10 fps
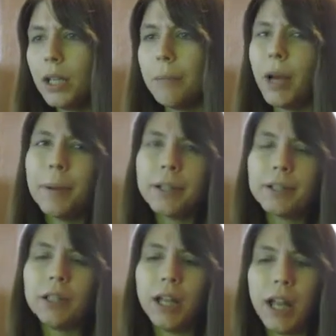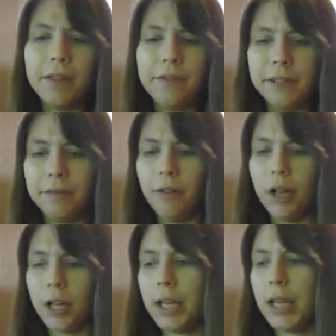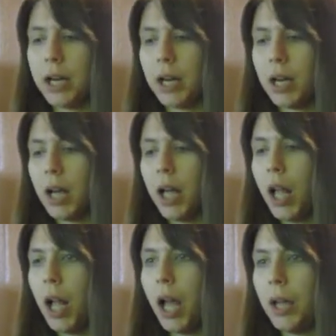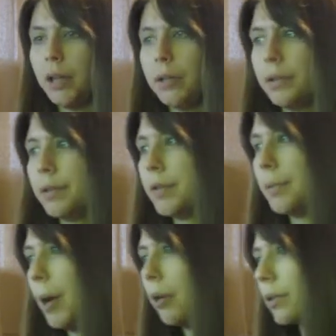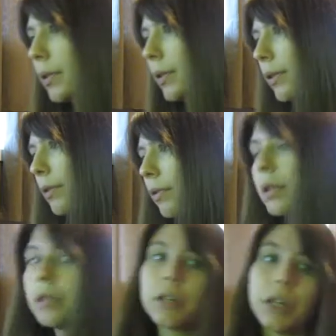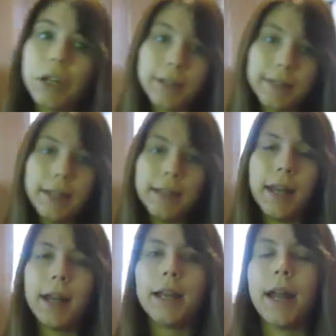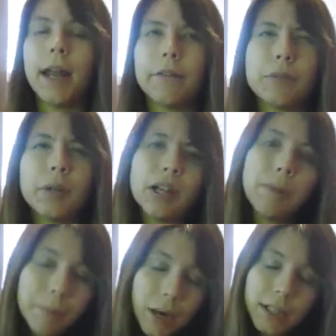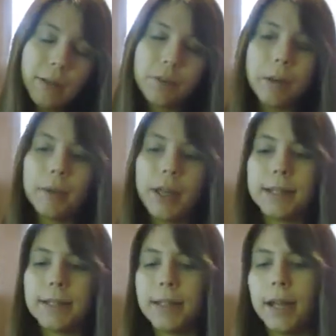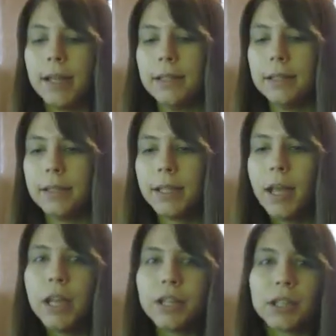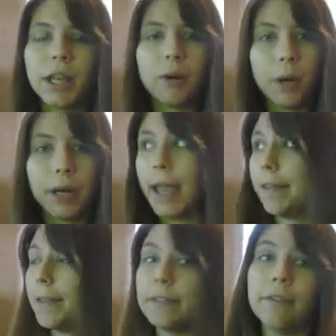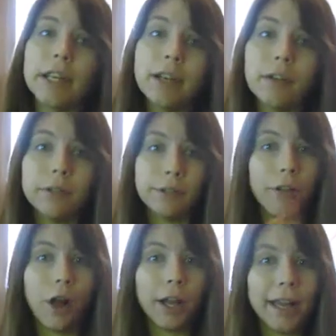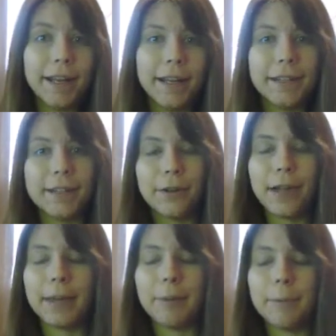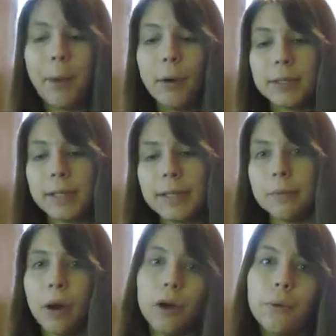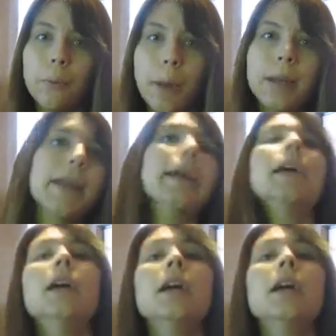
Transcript: but I'm actually going to end this vlog here. Uh, it's about three thirty on Sunday, and I have to work on my part-time job again tonight, and just kind of want to get this video, this vlog edited so I can post it tomorrow, Monday.